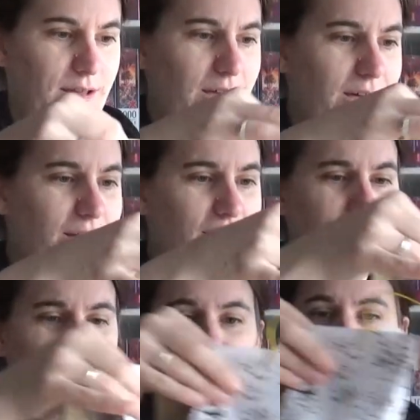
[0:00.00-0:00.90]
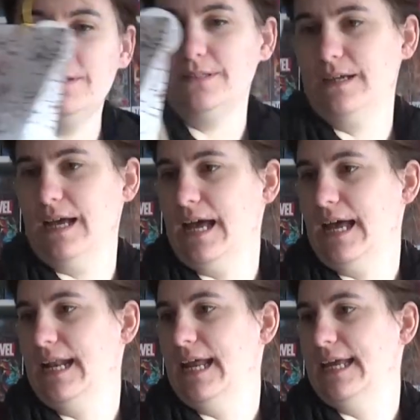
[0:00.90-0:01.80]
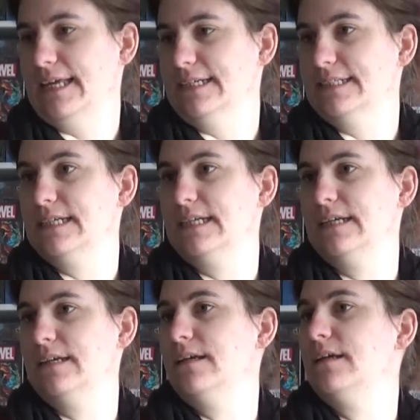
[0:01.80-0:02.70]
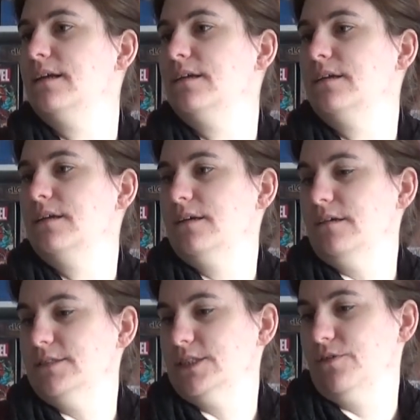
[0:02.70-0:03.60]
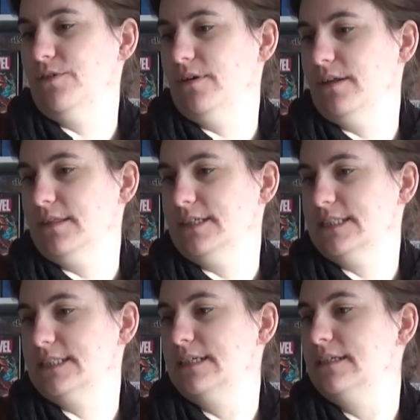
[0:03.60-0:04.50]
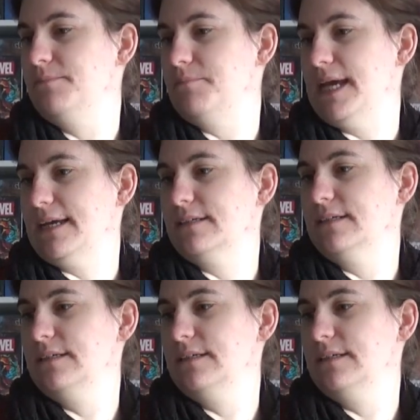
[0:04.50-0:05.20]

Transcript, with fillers: Ah, I like it. Also on this bag.